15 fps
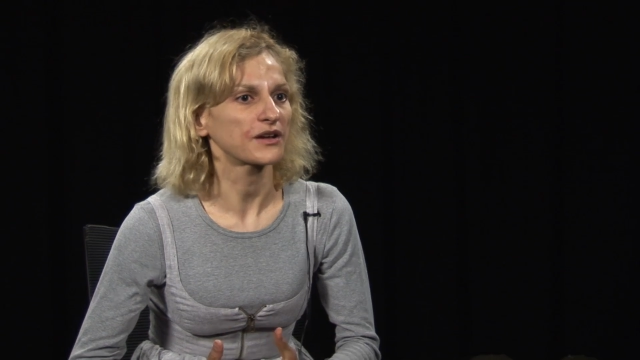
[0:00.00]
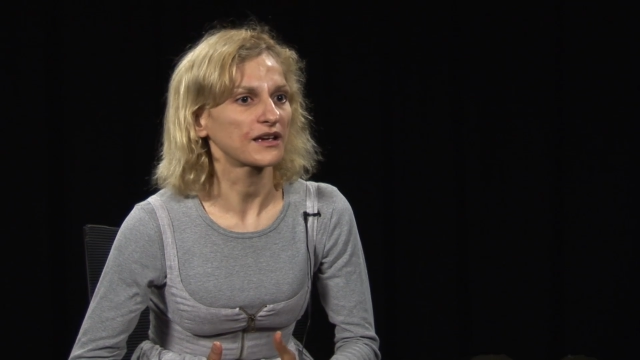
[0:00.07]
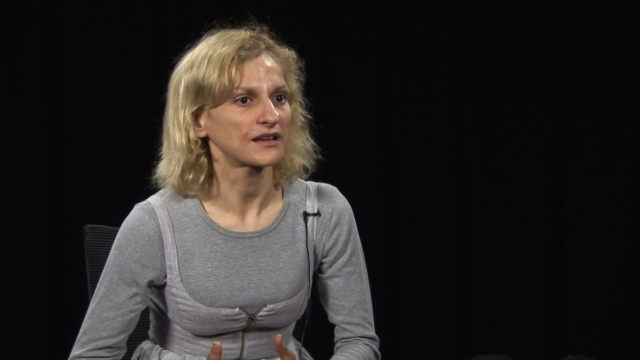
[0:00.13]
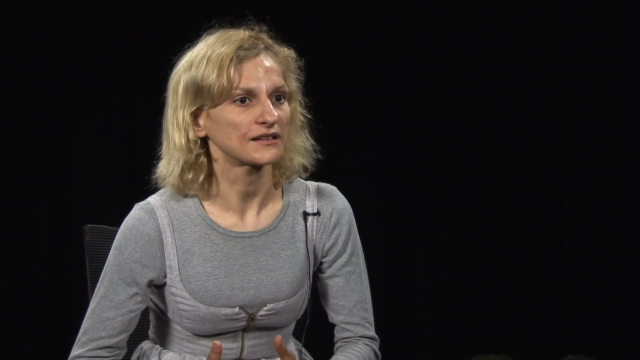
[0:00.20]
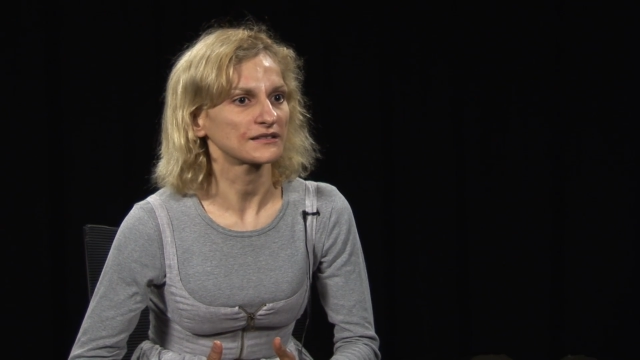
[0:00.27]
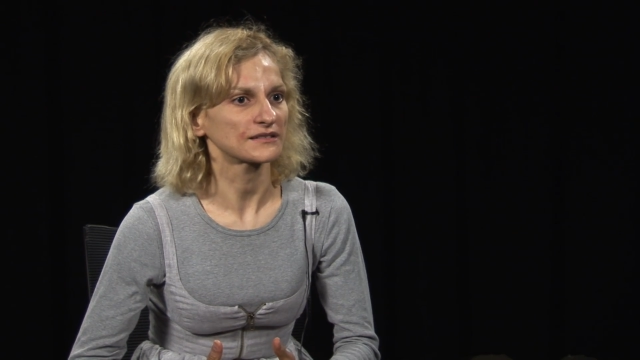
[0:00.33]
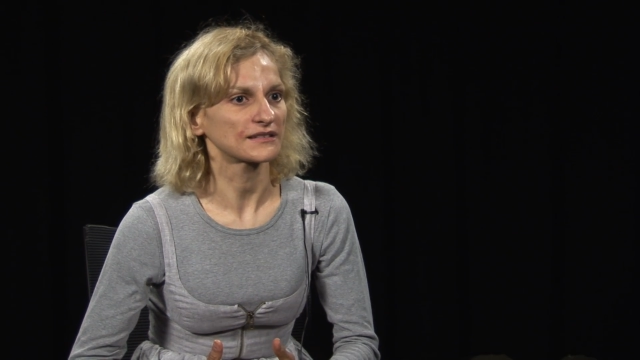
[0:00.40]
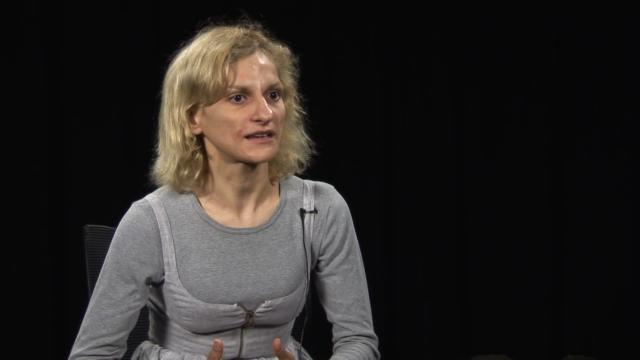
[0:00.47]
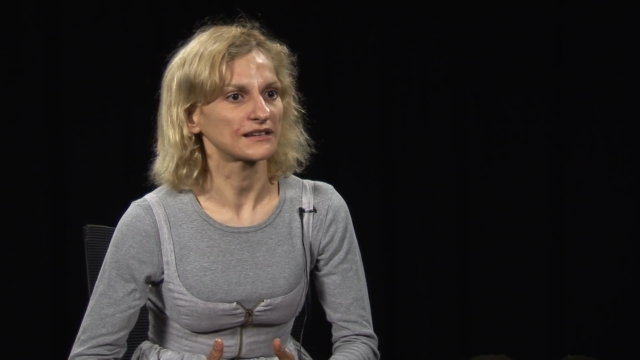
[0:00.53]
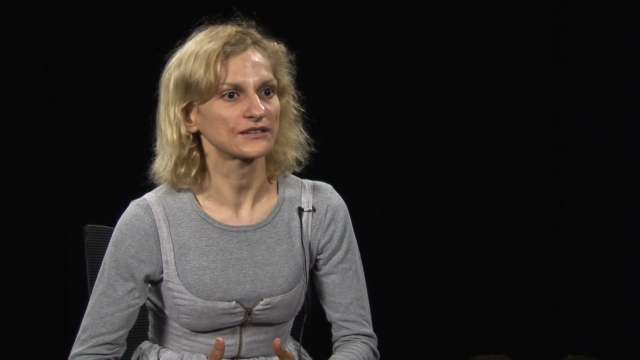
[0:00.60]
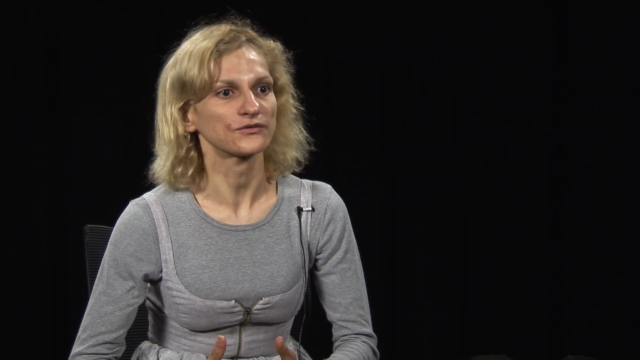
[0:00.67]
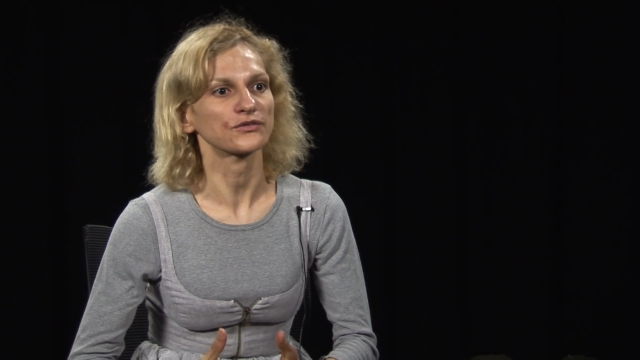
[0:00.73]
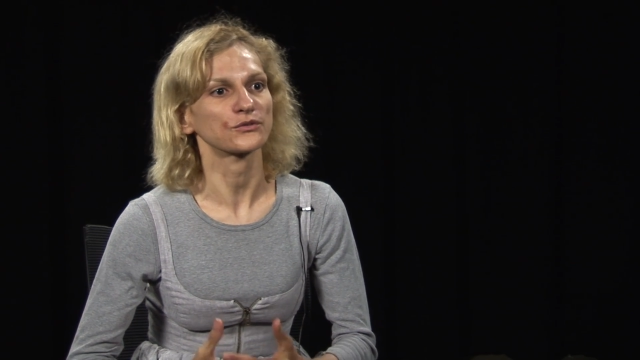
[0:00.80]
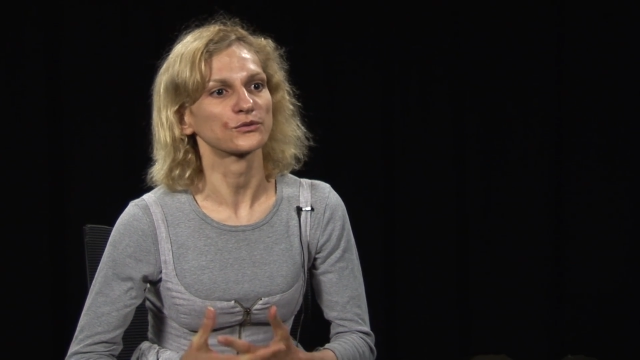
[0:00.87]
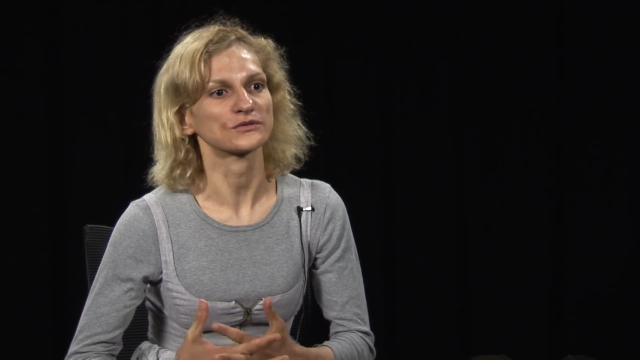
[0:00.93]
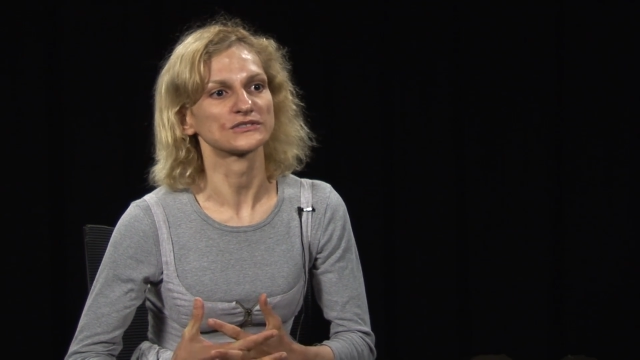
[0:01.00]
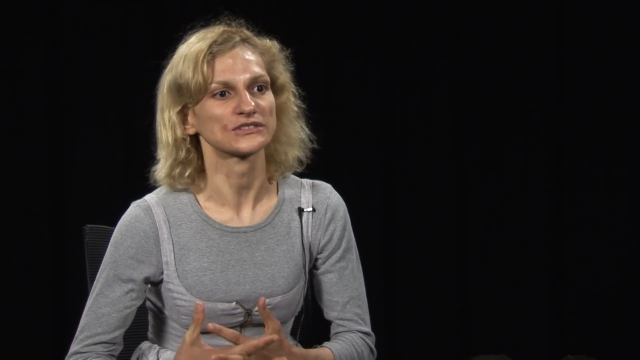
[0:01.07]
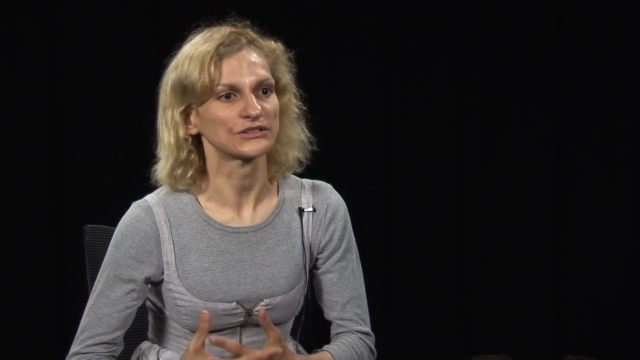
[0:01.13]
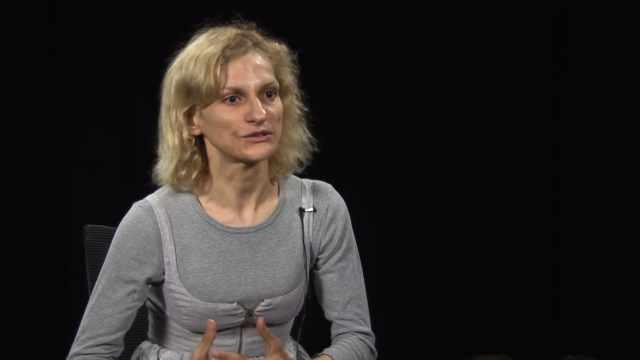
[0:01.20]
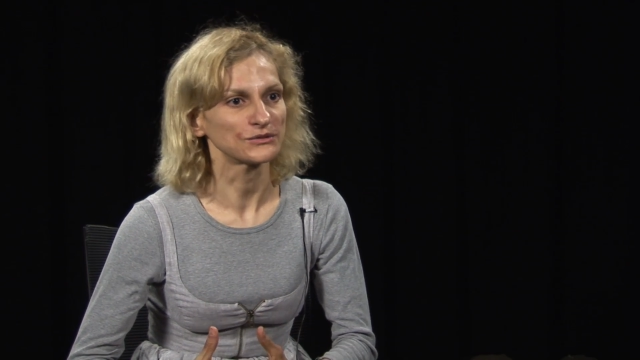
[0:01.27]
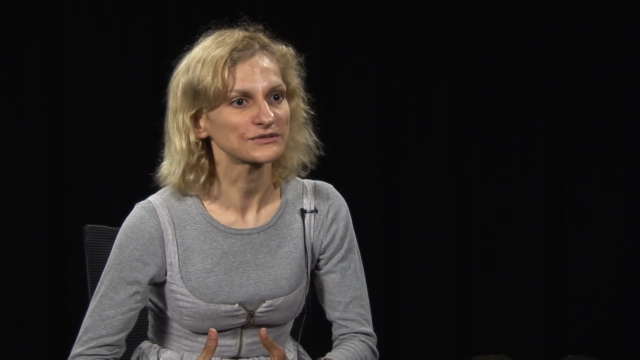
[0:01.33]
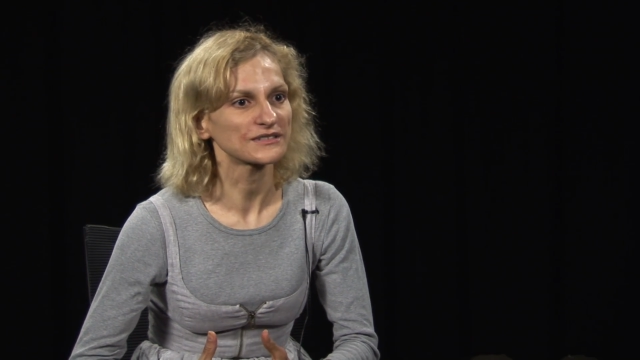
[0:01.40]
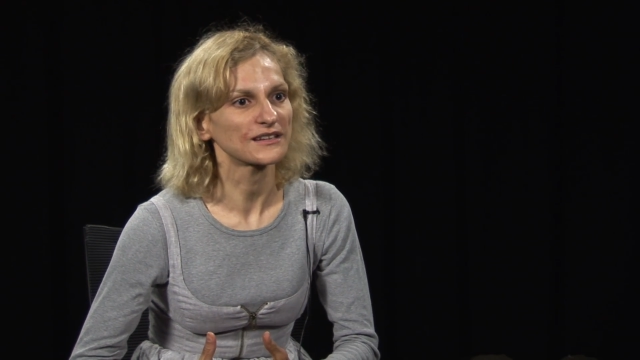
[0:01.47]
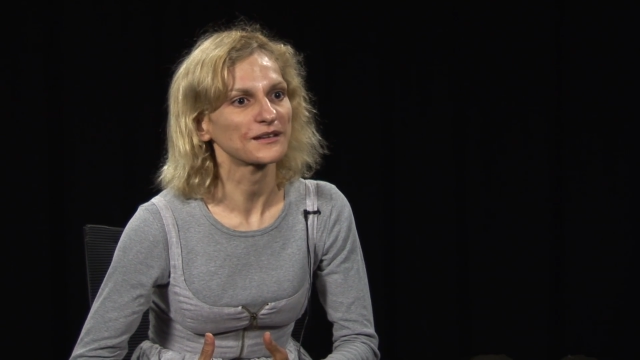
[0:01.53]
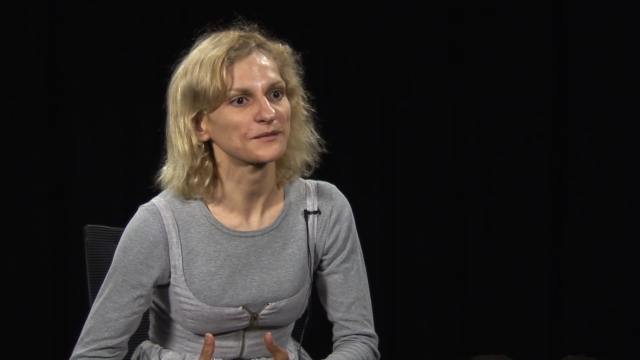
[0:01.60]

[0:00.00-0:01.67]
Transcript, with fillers: brains, and if we want to use